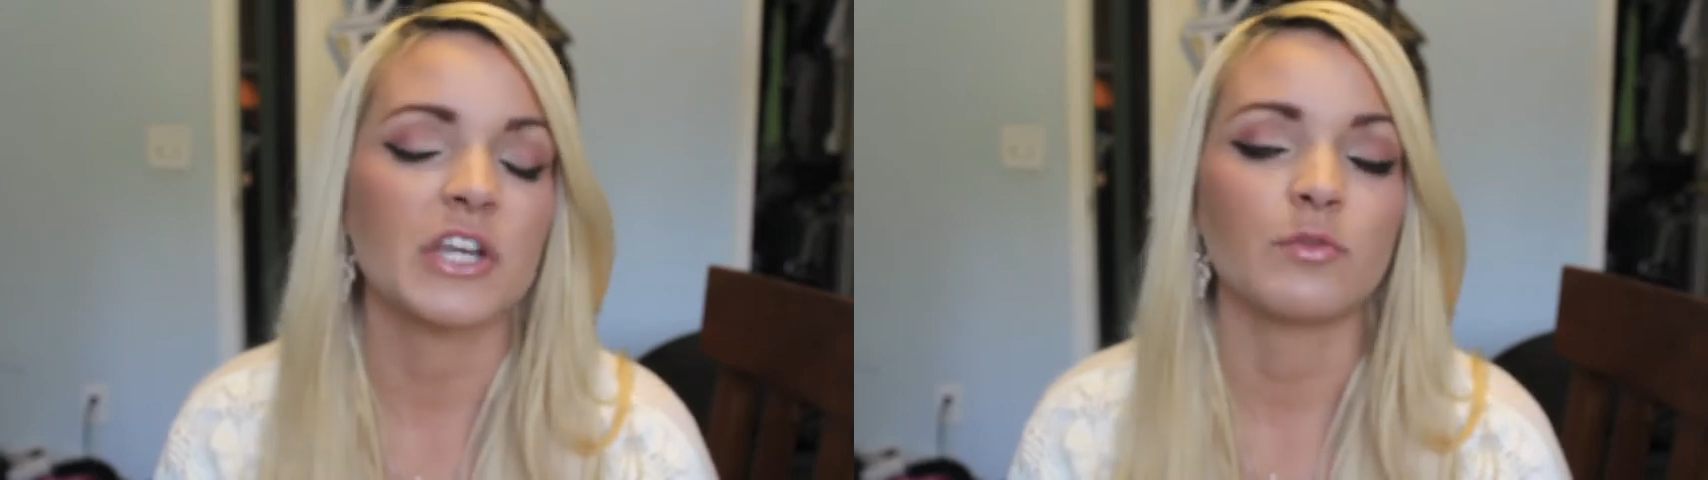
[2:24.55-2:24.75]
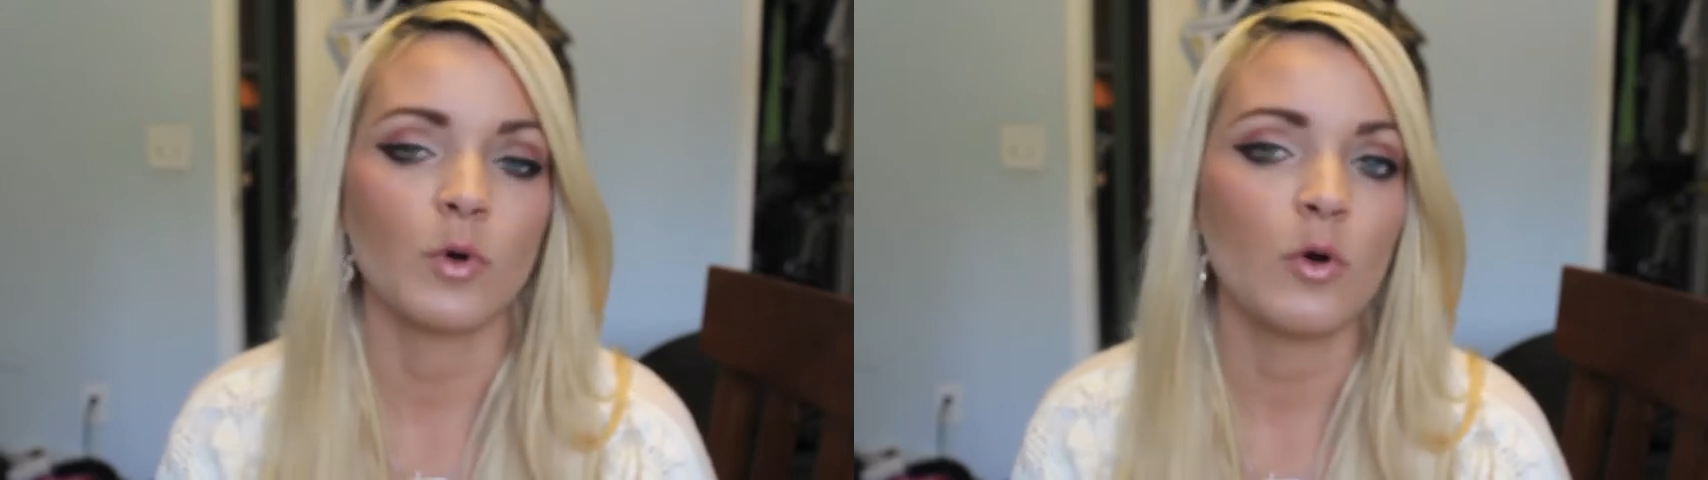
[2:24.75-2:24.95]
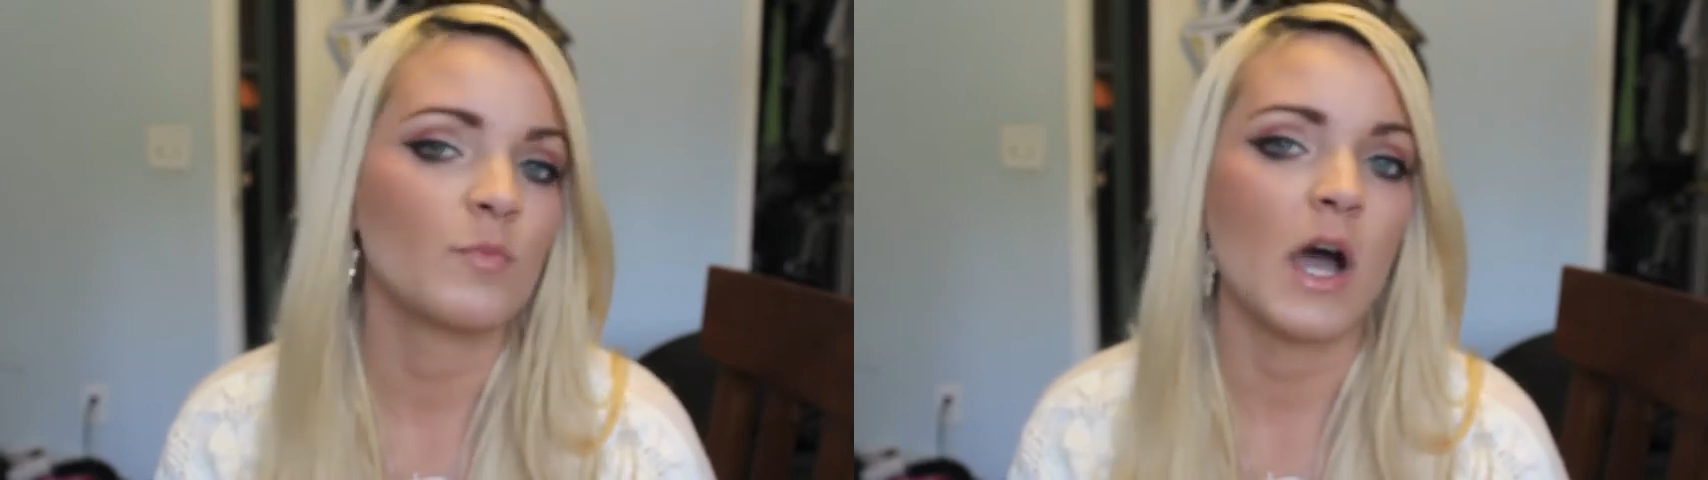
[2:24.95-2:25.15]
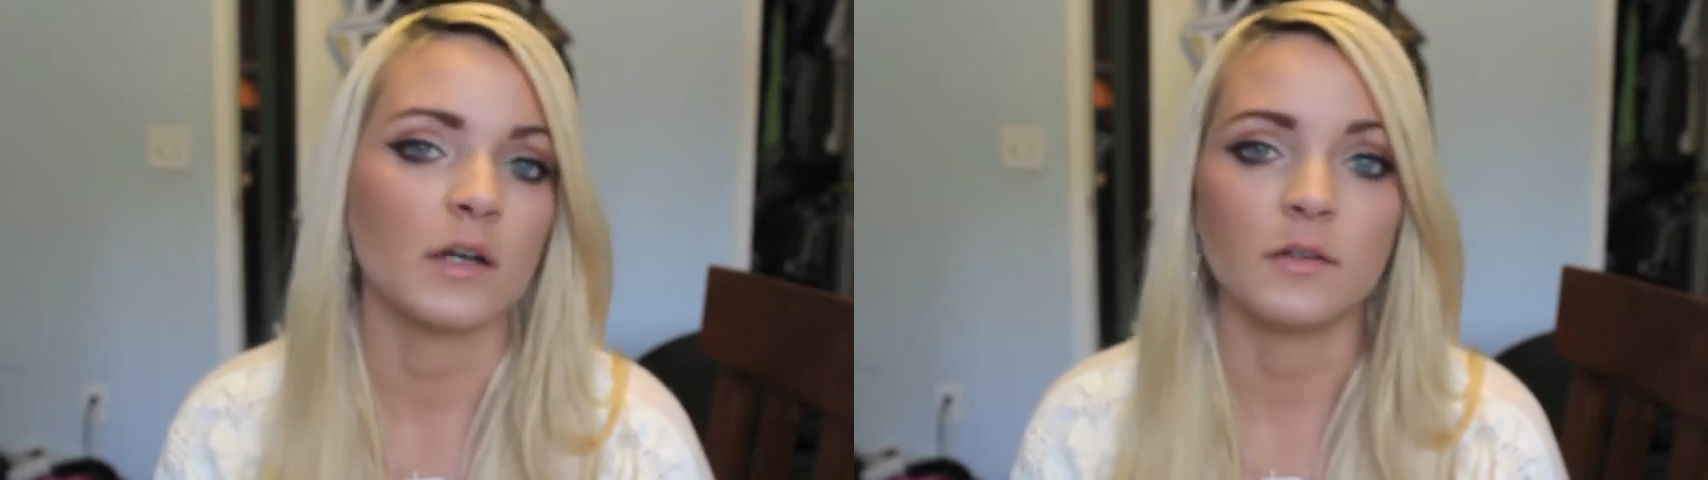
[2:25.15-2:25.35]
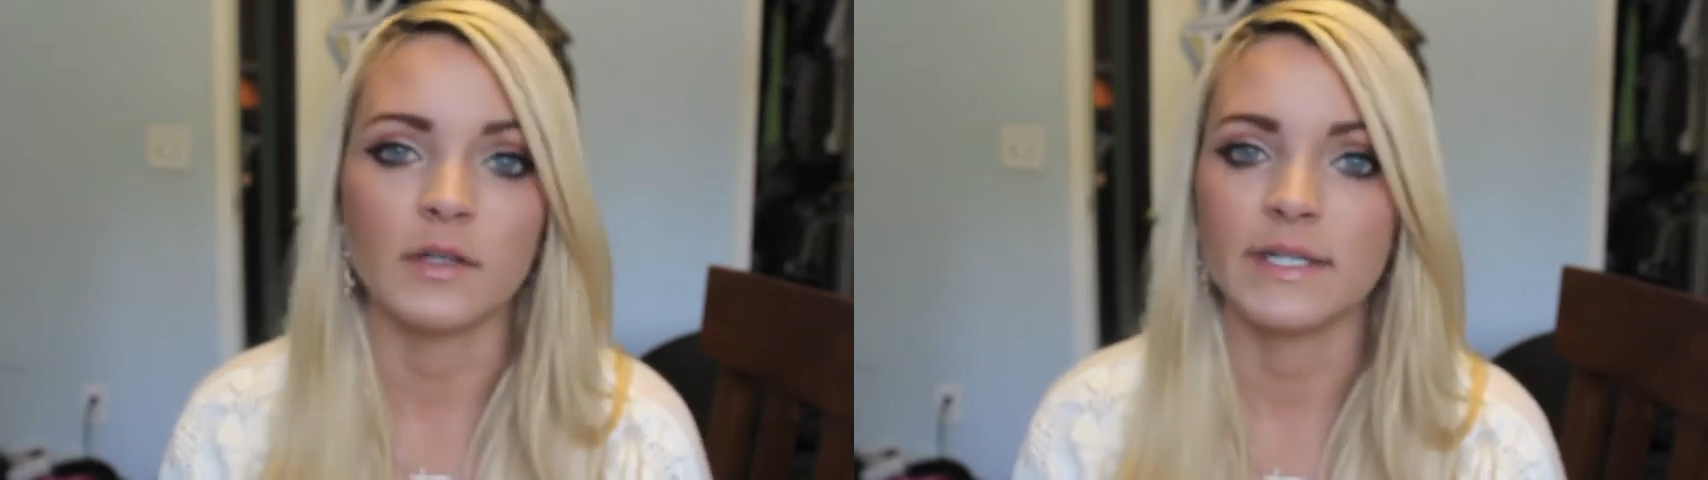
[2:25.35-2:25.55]
a role
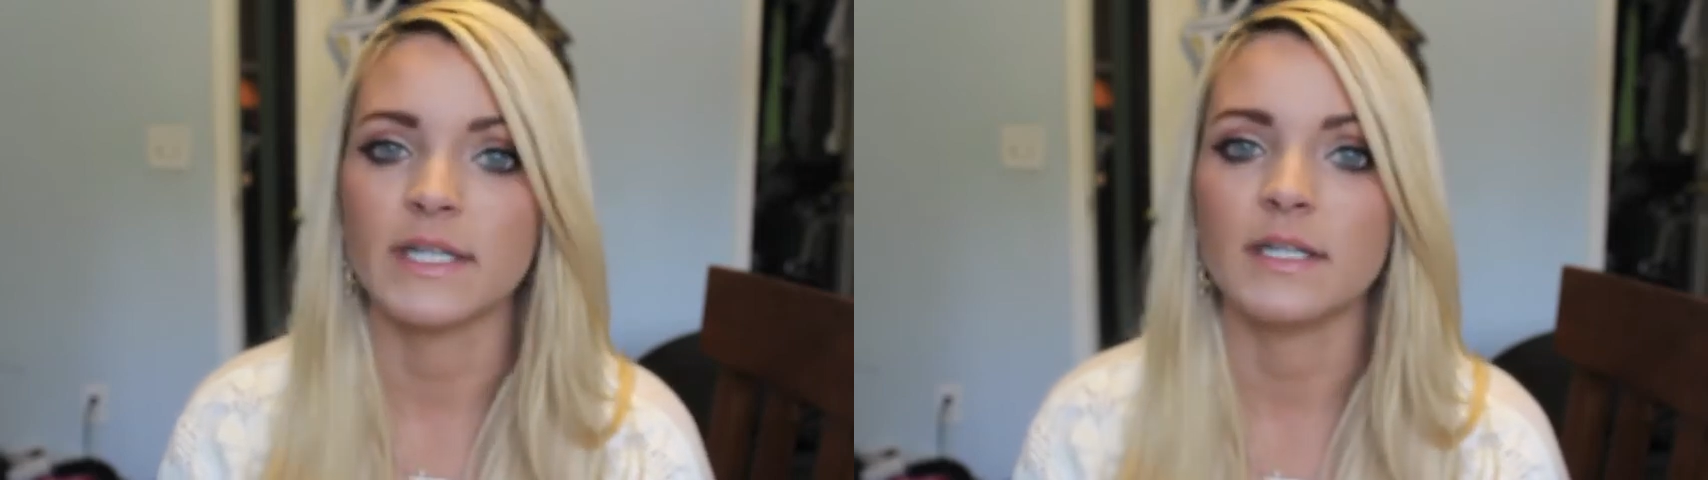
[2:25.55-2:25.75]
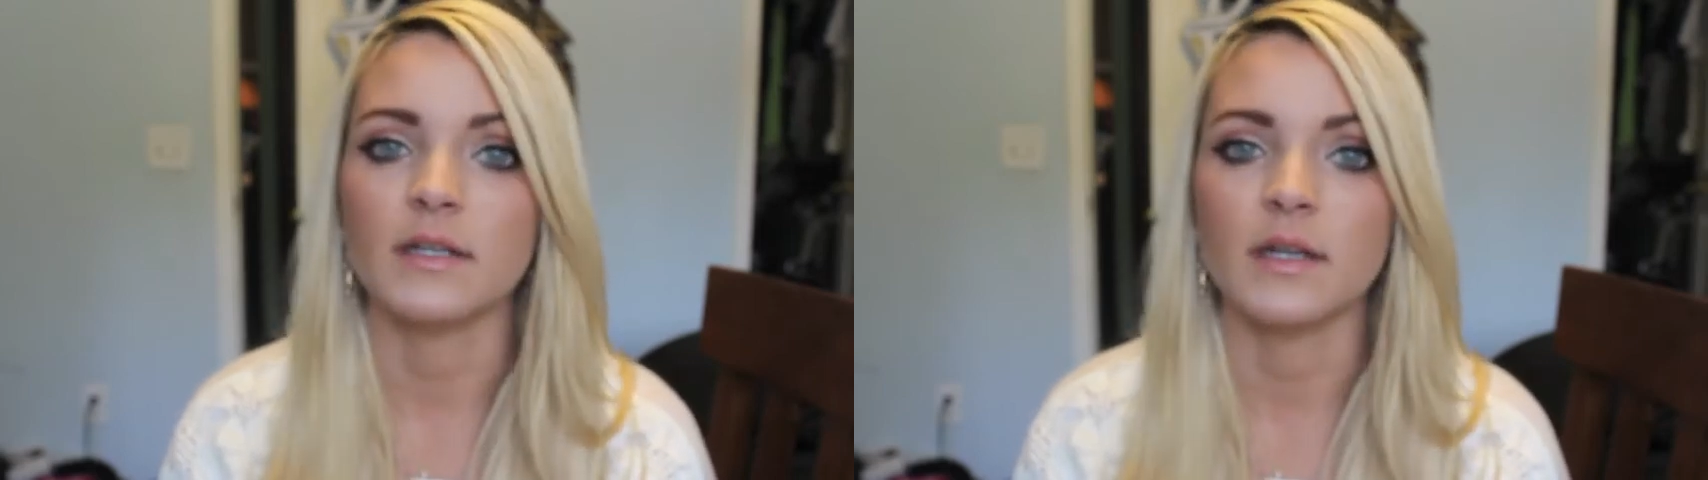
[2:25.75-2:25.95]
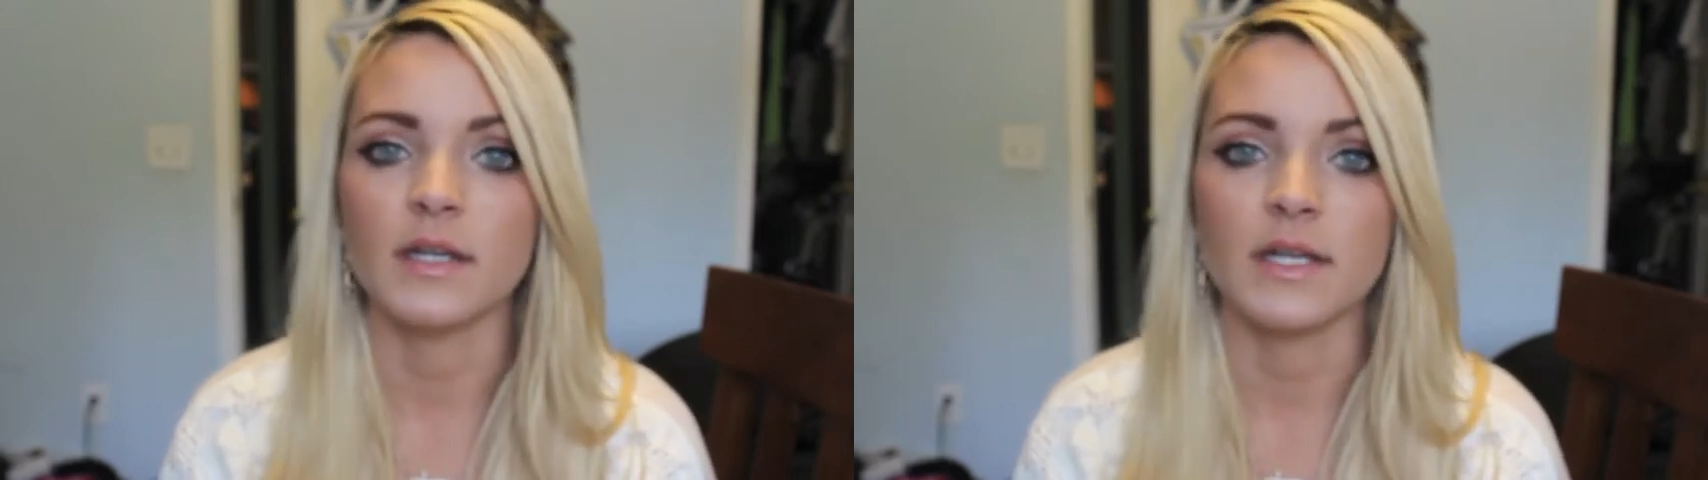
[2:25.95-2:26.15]
model and an